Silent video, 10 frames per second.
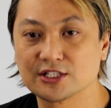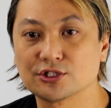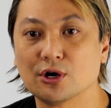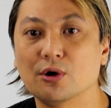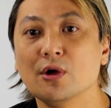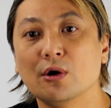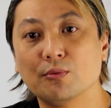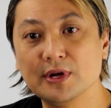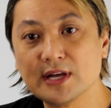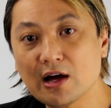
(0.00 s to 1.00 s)
So
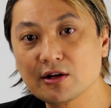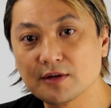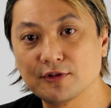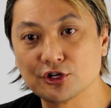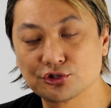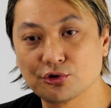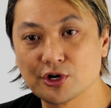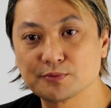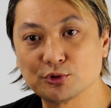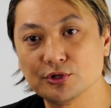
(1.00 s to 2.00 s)
we now give you a
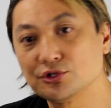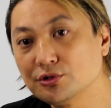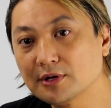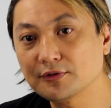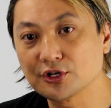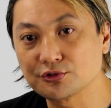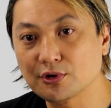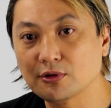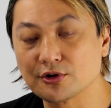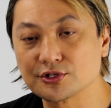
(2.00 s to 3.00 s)
choice between two different
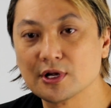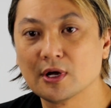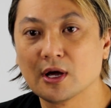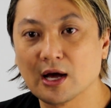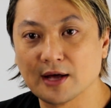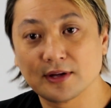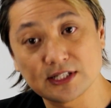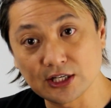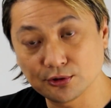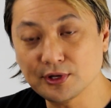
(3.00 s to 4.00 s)
controllers
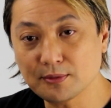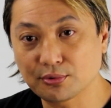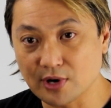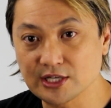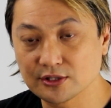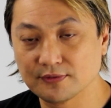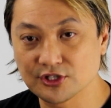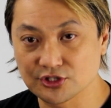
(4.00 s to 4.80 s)
that's included in price of the